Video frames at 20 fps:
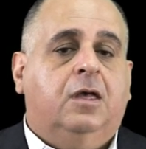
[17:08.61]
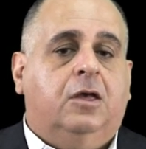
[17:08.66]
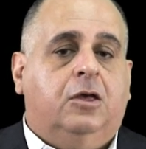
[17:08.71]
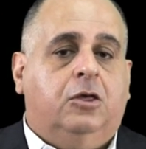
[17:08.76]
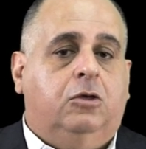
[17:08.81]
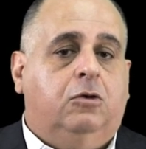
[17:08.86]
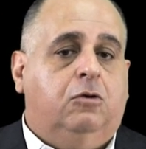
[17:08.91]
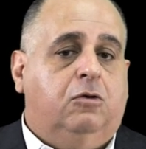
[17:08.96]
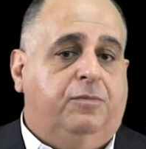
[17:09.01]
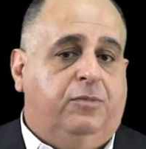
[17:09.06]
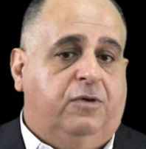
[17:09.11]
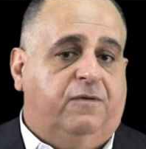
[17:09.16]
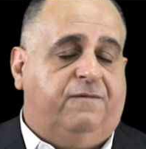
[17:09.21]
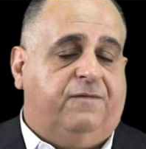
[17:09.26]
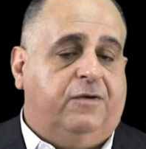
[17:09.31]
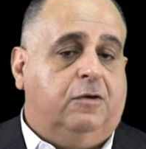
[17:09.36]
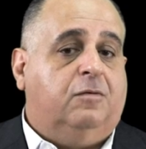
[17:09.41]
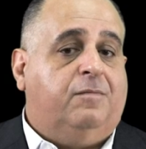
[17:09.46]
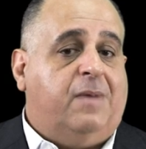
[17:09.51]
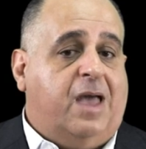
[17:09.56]
whom you
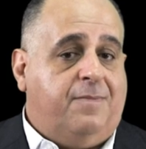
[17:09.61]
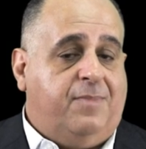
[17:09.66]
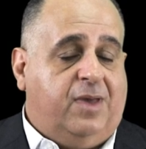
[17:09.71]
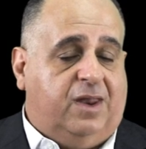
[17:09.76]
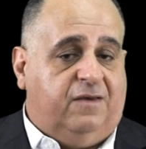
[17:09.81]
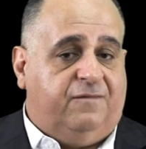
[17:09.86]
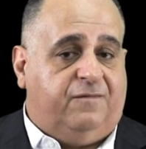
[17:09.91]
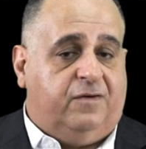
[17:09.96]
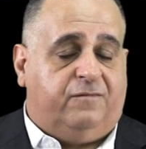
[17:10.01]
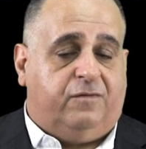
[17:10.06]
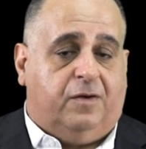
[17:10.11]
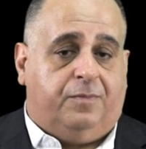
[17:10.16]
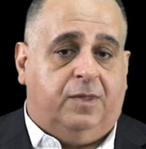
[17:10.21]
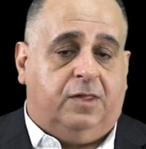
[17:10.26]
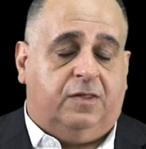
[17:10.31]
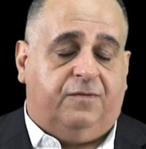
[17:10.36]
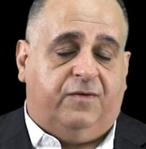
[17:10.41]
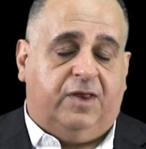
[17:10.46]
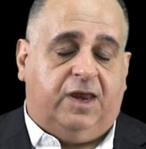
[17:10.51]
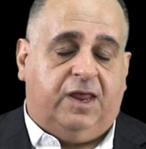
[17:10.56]
feel may benefit from
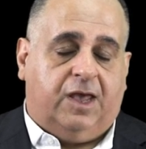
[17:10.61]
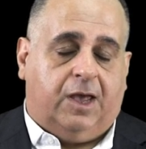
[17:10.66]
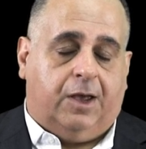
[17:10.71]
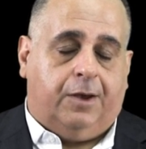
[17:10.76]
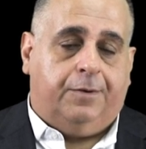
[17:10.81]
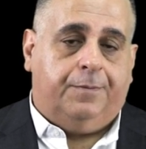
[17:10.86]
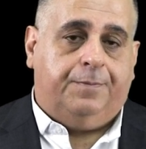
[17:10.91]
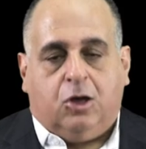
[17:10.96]
this video.